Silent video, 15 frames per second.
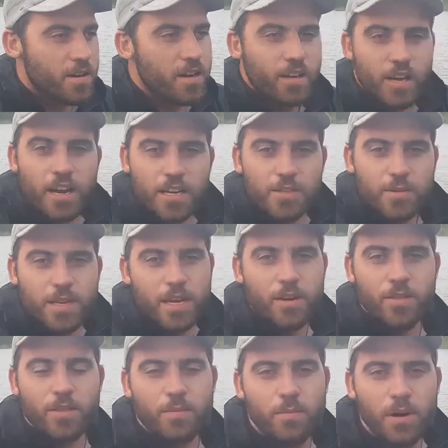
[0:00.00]
Alright guys, we're
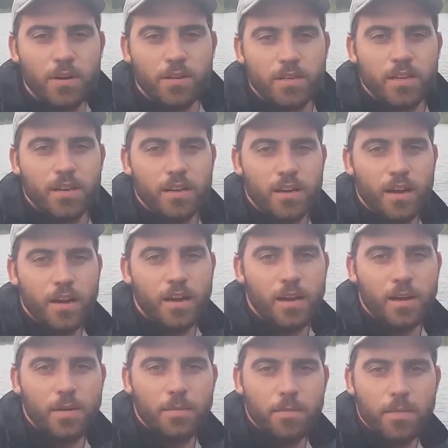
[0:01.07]
here on the boat now.
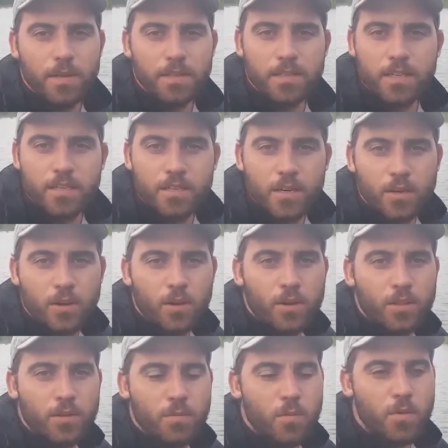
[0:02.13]
It's 6
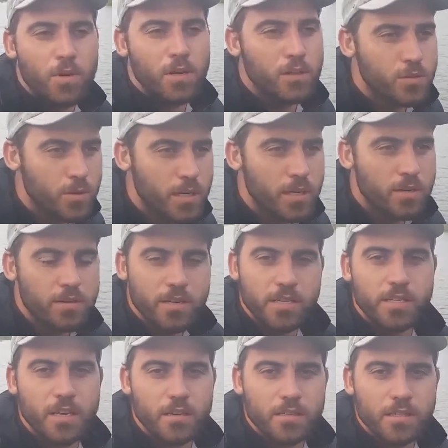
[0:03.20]
o'clock in the morning, 20
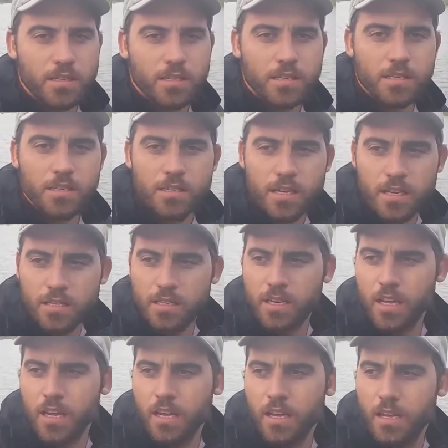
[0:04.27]
degrees Celsius. It's
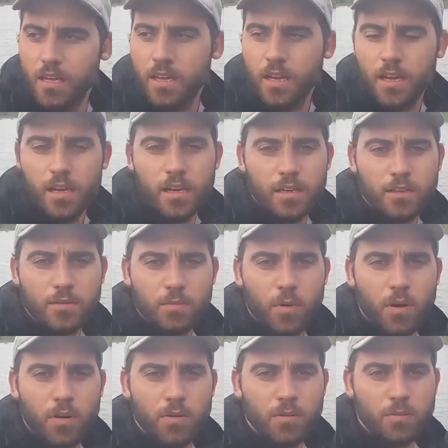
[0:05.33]
Saturday.
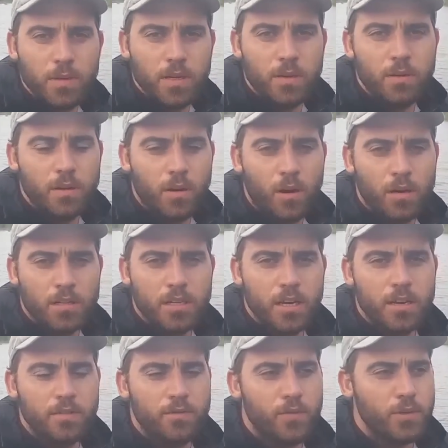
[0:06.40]
Tomorrow will be a hot
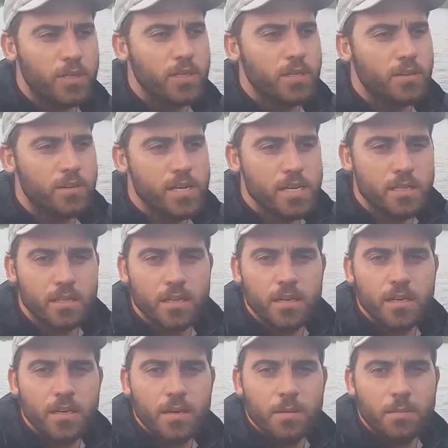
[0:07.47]
day, 40 degrees.
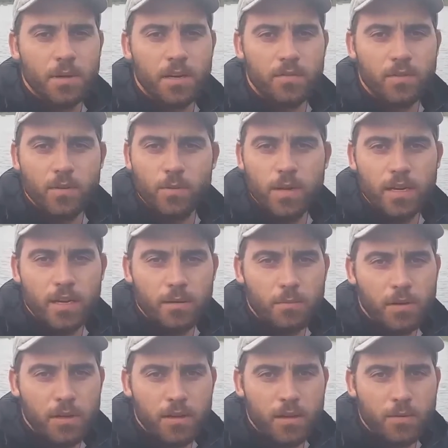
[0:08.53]
But if the wind
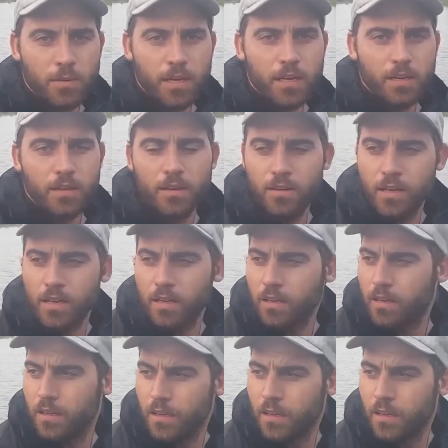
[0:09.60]
ain't blowing, we ain't going.